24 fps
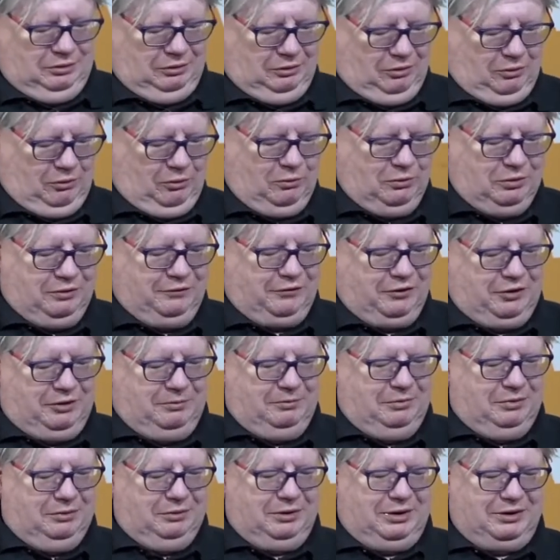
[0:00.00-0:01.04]
All of
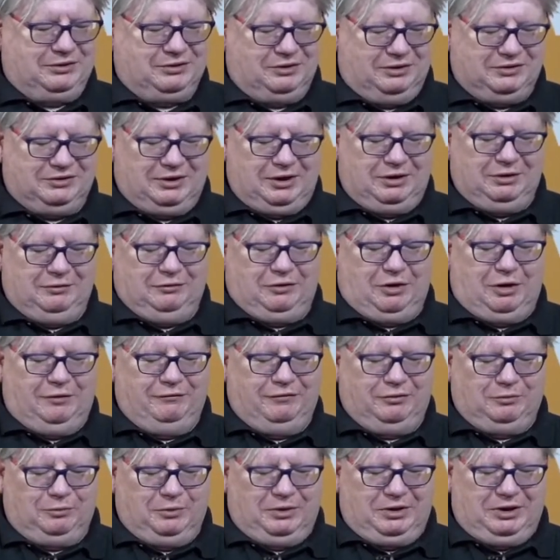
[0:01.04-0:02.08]
them, as I said, are
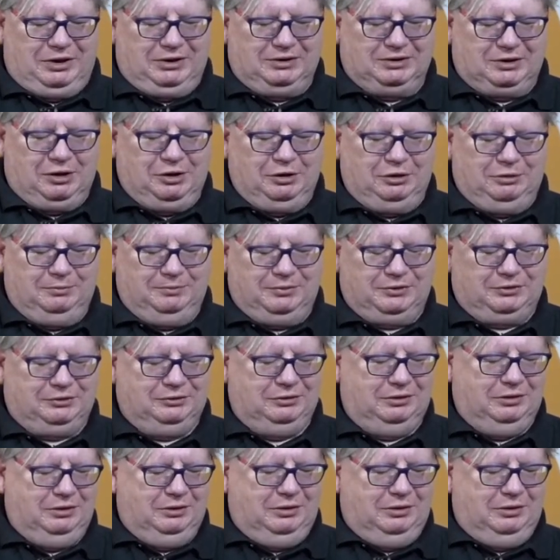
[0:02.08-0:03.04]
covered with these loops.